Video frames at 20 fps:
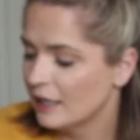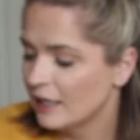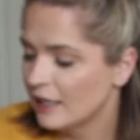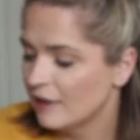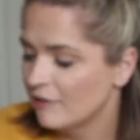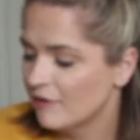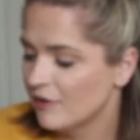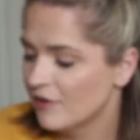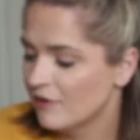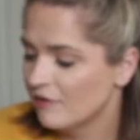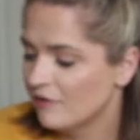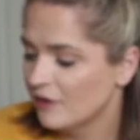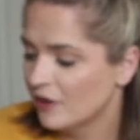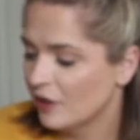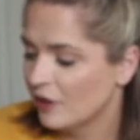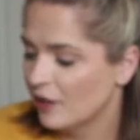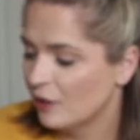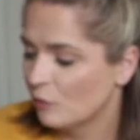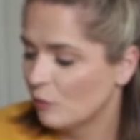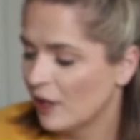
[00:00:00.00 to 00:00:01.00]
even the
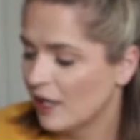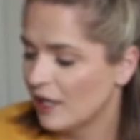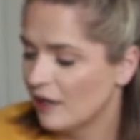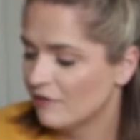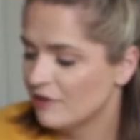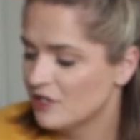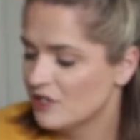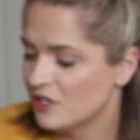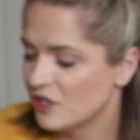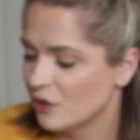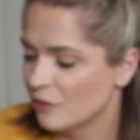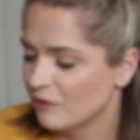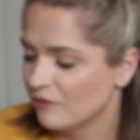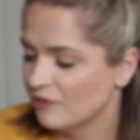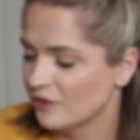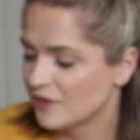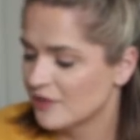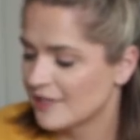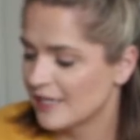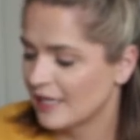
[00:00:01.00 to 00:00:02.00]
feel and weight of the tube
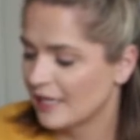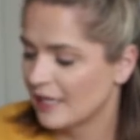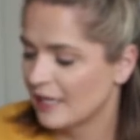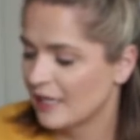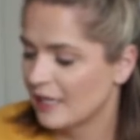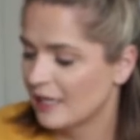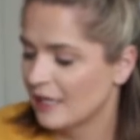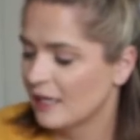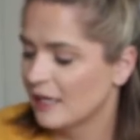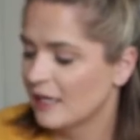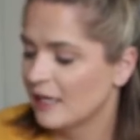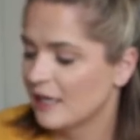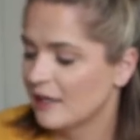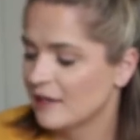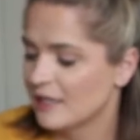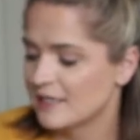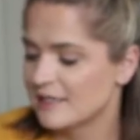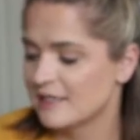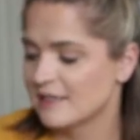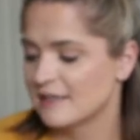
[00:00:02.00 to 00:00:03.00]
feels like
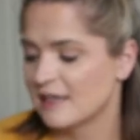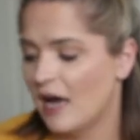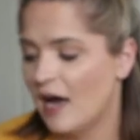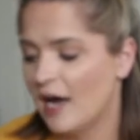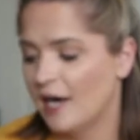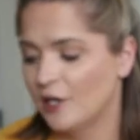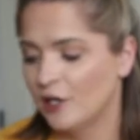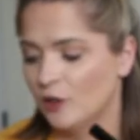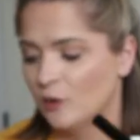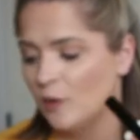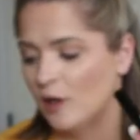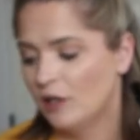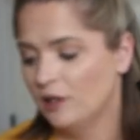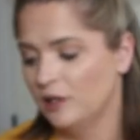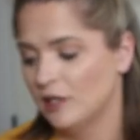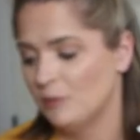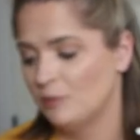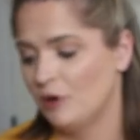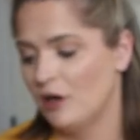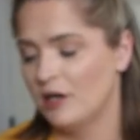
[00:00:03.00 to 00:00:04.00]
this is a higher
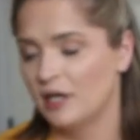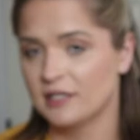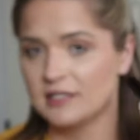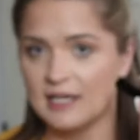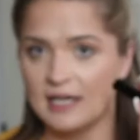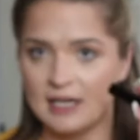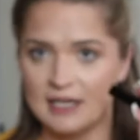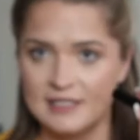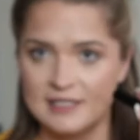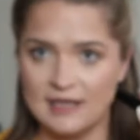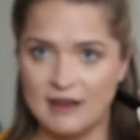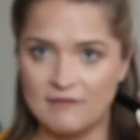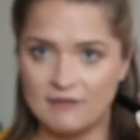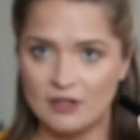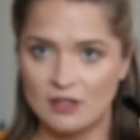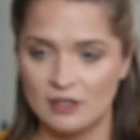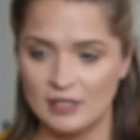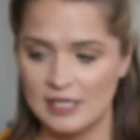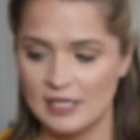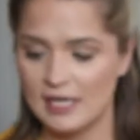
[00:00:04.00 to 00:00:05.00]
quality product, and I
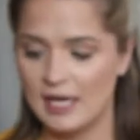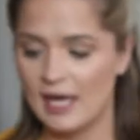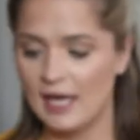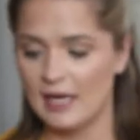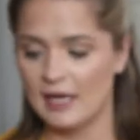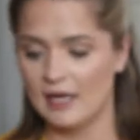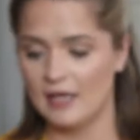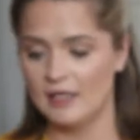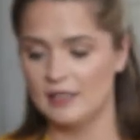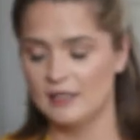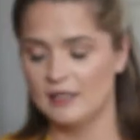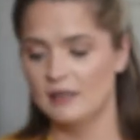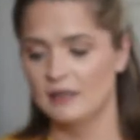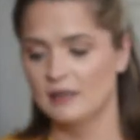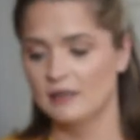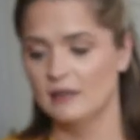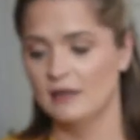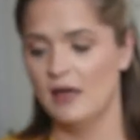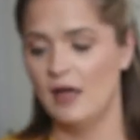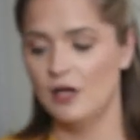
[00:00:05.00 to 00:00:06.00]
definitely can
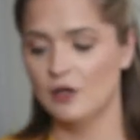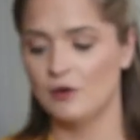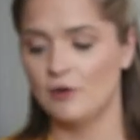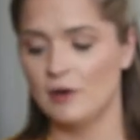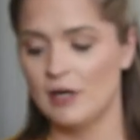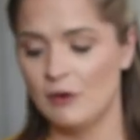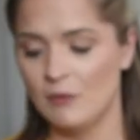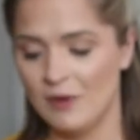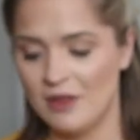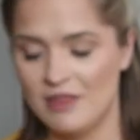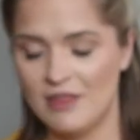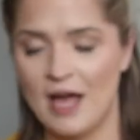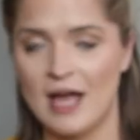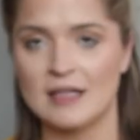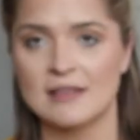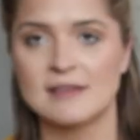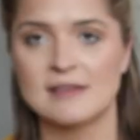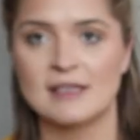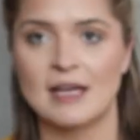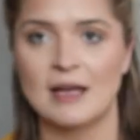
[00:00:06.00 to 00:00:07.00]
agree with
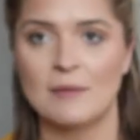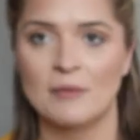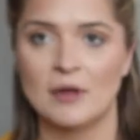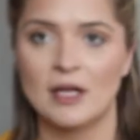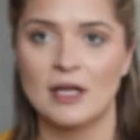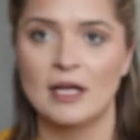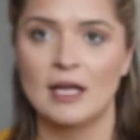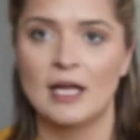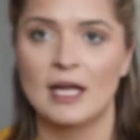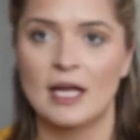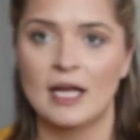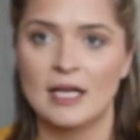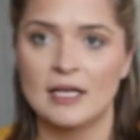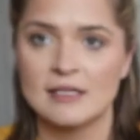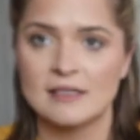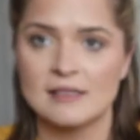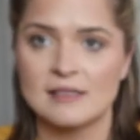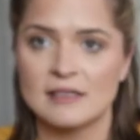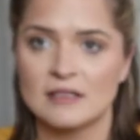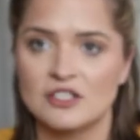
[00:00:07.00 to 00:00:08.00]
that statement. It
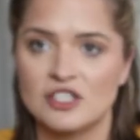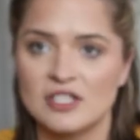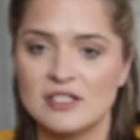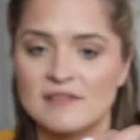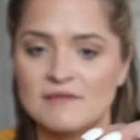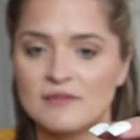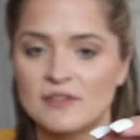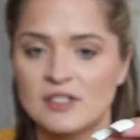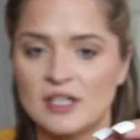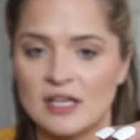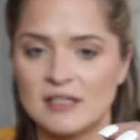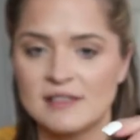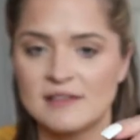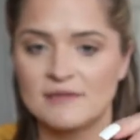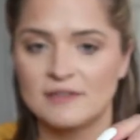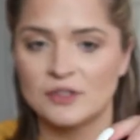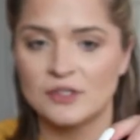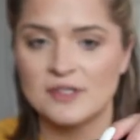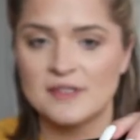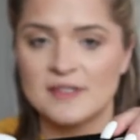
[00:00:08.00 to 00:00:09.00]
is just does
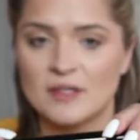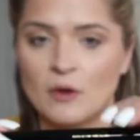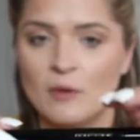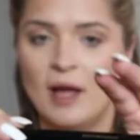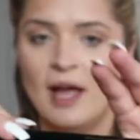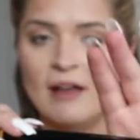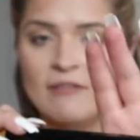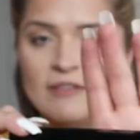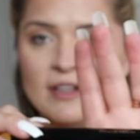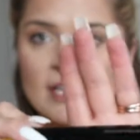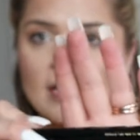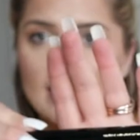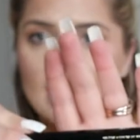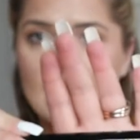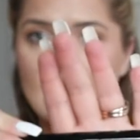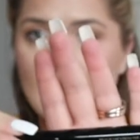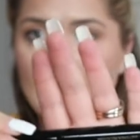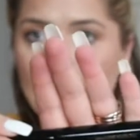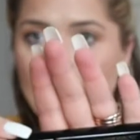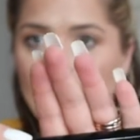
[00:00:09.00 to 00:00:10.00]
feel so heavy.
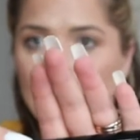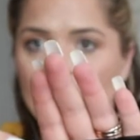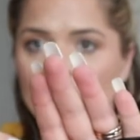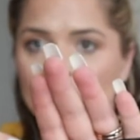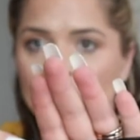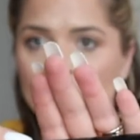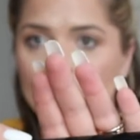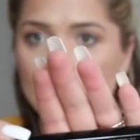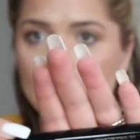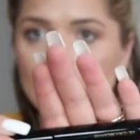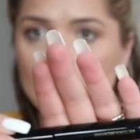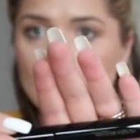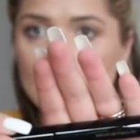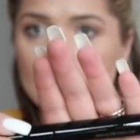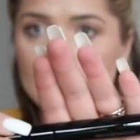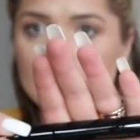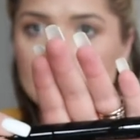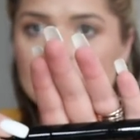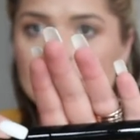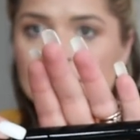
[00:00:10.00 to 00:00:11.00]
It
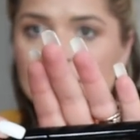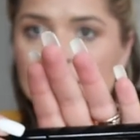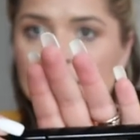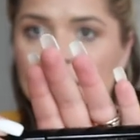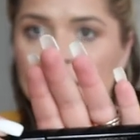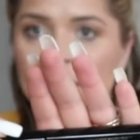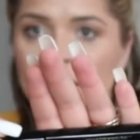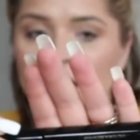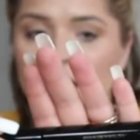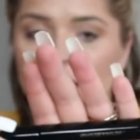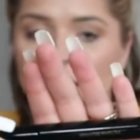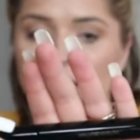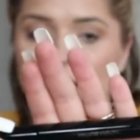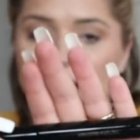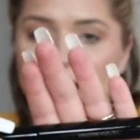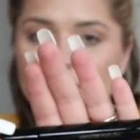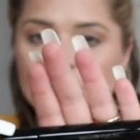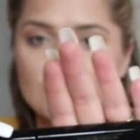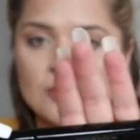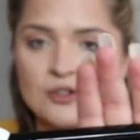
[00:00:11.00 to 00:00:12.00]
looks
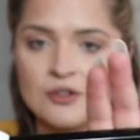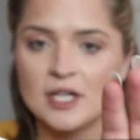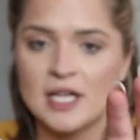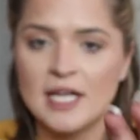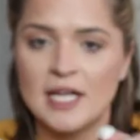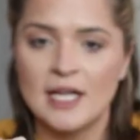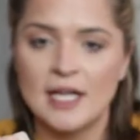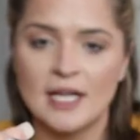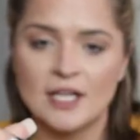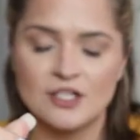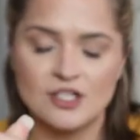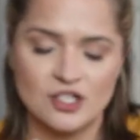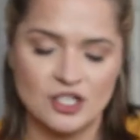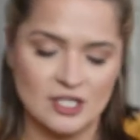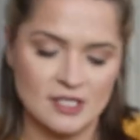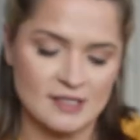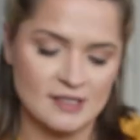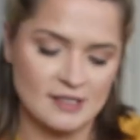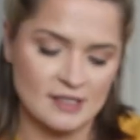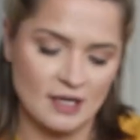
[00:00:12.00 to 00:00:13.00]
luxury. It
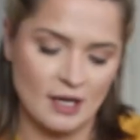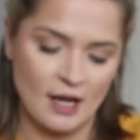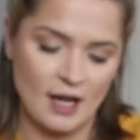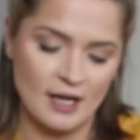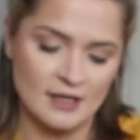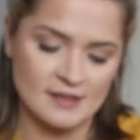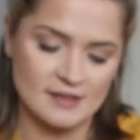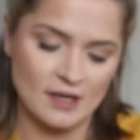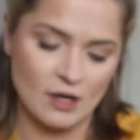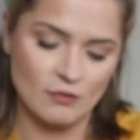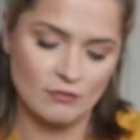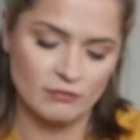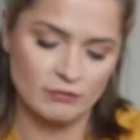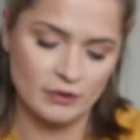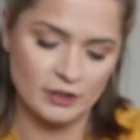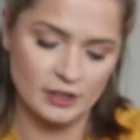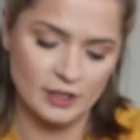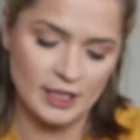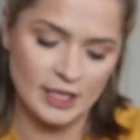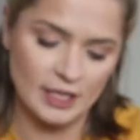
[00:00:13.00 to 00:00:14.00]
just has a
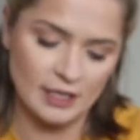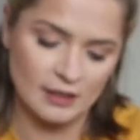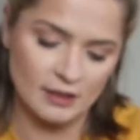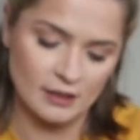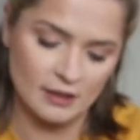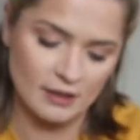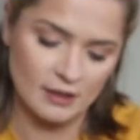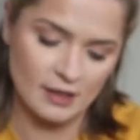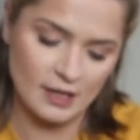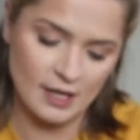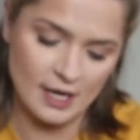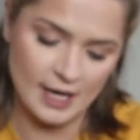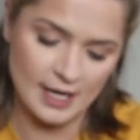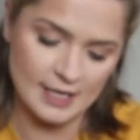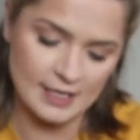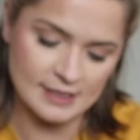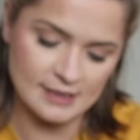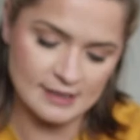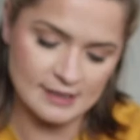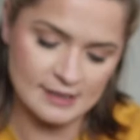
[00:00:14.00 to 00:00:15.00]
really
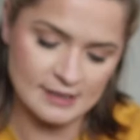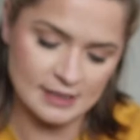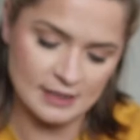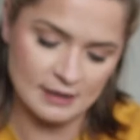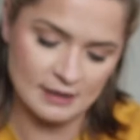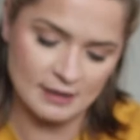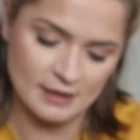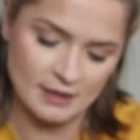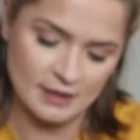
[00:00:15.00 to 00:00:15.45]
nice